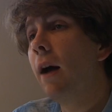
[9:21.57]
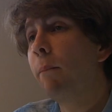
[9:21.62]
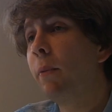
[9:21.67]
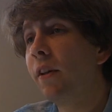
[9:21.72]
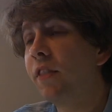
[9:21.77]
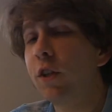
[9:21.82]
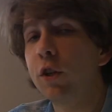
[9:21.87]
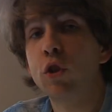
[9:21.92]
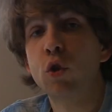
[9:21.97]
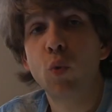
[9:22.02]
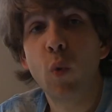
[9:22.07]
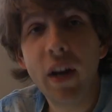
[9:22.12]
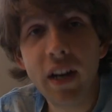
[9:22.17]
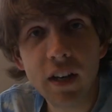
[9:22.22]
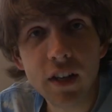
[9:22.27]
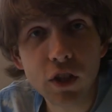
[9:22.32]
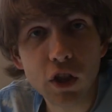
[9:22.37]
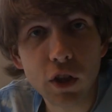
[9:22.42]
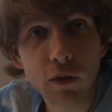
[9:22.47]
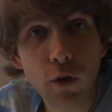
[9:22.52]
But the
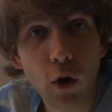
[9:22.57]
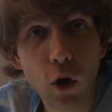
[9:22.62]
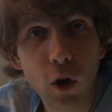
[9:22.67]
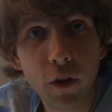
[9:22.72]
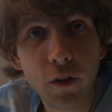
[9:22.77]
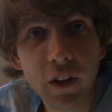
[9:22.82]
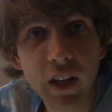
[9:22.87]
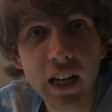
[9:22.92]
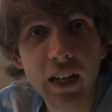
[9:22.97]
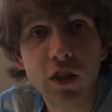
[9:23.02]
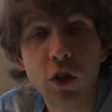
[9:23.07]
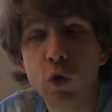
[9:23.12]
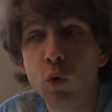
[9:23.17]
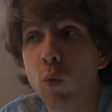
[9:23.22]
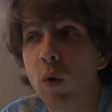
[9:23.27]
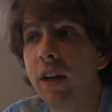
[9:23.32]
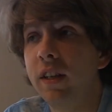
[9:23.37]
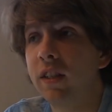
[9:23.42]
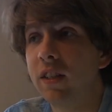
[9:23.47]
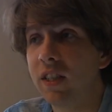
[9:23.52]
sweetness of all of these is
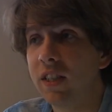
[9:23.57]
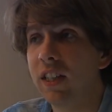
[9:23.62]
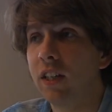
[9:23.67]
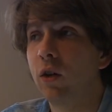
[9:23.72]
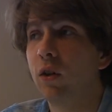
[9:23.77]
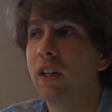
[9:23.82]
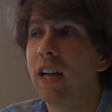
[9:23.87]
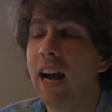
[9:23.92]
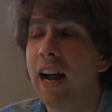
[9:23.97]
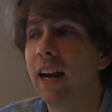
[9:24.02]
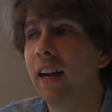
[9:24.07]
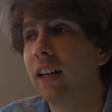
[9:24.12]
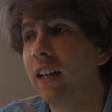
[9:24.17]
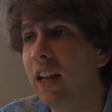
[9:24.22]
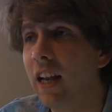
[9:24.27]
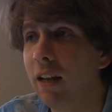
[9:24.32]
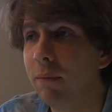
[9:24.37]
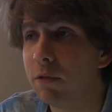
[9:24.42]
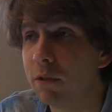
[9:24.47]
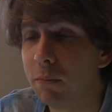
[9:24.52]
what still kind
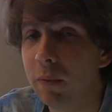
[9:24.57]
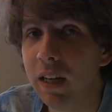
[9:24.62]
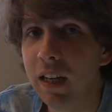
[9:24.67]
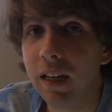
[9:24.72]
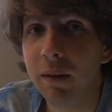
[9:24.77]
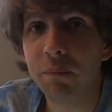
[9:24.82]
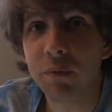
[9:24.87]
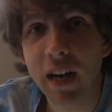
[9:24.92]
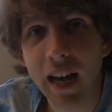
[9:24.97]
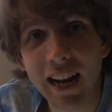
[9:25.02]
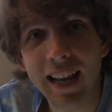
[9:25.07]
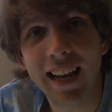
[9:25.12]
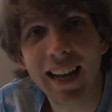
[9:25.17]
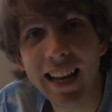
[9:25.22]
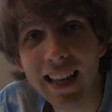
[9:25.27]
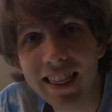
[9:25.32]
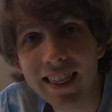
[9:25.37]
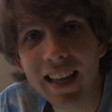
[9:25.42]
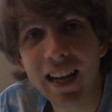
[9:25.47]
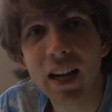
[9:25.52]
of keeps me kind of
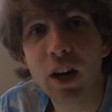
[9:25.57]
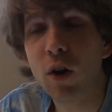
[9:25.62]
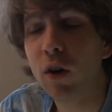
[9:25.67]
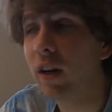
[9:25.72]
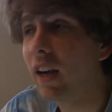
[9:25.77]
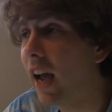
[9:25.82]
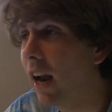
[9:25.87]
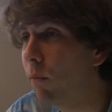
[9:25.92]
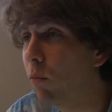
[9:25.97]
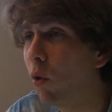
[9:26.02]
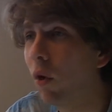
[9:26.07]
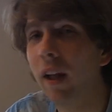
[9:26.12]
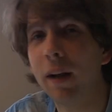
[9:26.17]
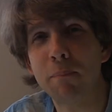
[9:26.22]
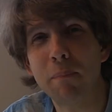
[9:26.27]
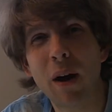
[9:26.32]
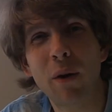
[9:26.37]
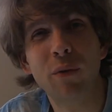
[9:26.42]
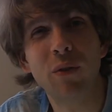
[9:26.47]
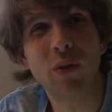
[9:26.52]
in there, kind of more
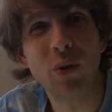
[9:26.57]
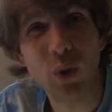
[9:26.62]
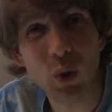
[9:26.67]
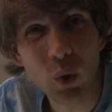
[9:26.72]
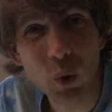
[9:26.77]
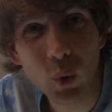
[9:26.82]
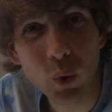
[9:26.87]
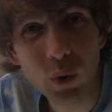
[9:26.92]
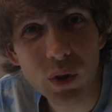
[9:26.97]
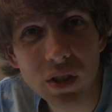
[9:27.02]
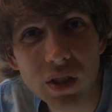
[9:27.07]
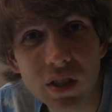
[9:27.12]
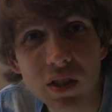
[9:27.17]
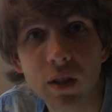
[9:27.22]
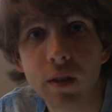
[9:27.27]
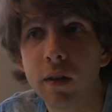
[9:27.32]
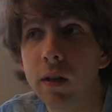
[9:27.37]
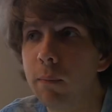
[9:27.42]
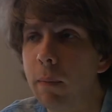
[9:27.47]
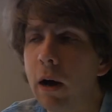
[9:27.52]
like Mountain Dews.
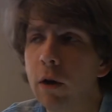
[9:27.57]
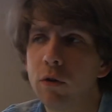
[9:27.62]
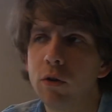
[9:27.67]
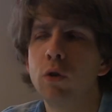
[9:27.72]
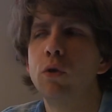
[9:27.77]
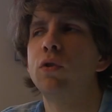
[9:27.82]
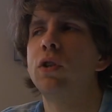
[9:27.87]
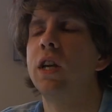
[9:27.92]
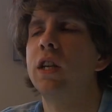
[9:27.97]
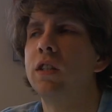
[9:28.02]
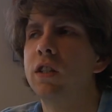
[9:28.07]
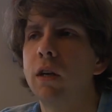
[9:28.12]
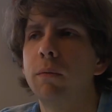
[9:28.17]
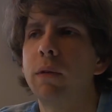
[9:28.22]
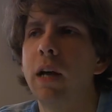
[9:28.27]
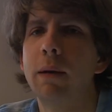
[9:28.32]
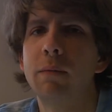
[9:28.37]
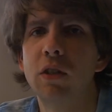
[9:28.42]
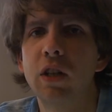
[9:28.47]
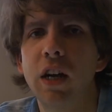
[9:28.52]
Mountain Dews can
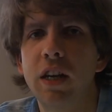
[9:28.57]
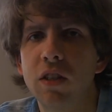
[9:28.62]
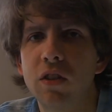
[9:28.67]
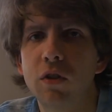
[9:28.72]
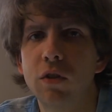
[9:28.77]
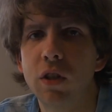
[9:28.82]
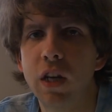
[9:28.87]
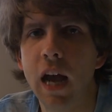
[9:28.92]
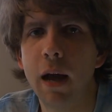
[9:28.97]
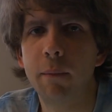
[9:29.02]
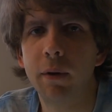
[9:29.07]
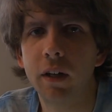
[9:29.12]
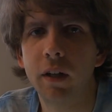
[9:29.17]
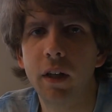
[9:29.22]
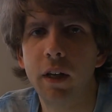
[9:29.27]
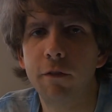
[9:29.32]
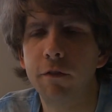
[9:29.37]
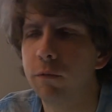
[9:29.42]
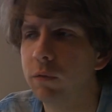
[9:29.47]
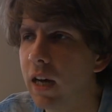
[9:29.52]
sometimes taste
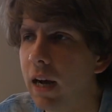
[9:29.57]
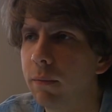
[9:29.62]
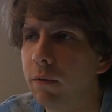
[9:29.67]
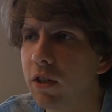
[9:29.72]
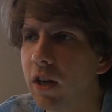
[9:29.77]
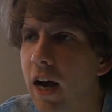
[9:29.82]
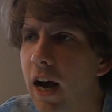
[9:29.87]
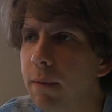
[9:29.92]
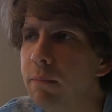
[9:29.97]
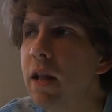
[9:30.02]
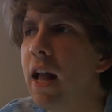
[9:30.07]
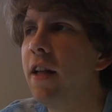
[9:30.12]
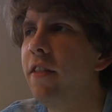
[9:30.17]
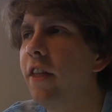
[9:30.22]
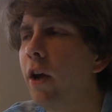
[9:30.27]
chemically from time to time.